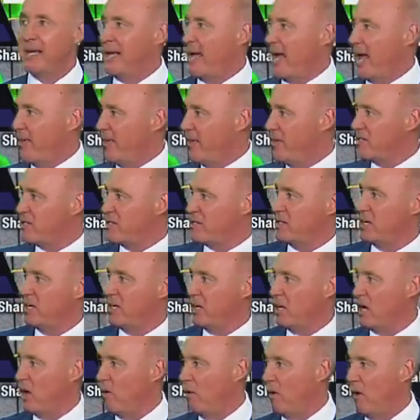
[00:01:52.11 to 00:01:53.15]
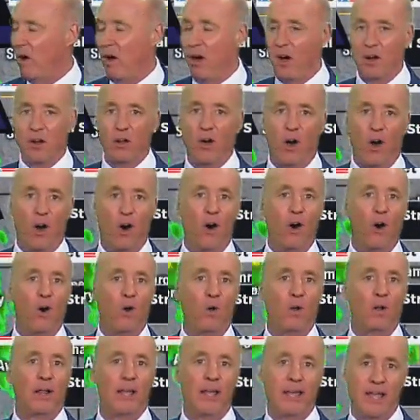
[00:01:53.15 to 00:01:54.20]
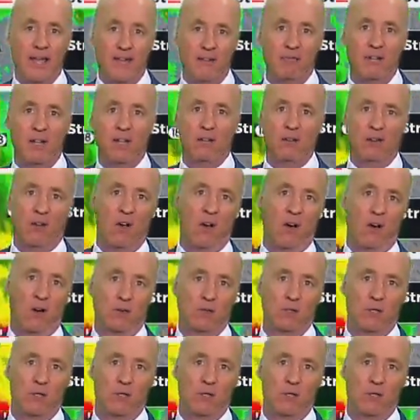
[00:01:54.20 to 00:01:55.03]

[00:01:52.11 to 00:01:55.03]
And this is going to go on all evening long.